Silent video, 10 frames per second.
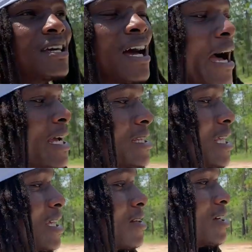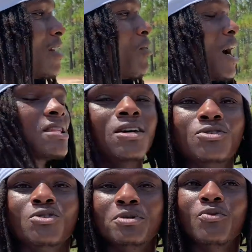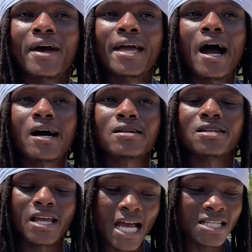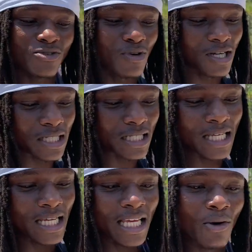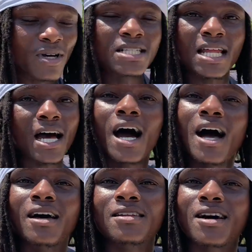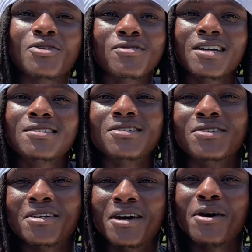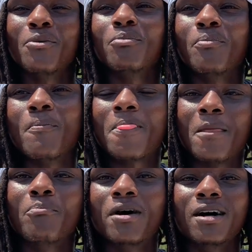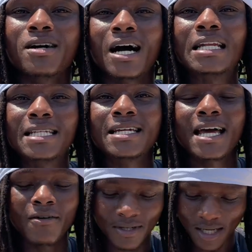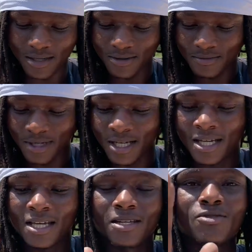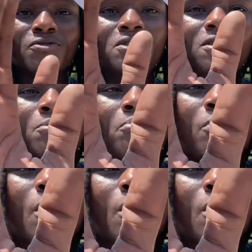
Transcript: I didn't think it. Well, I thought it was gonna be way hotter than it actually was. It wasn't that hot. Not gonna lie to you. Damn. But I did have a lot of them. I don't know if you see them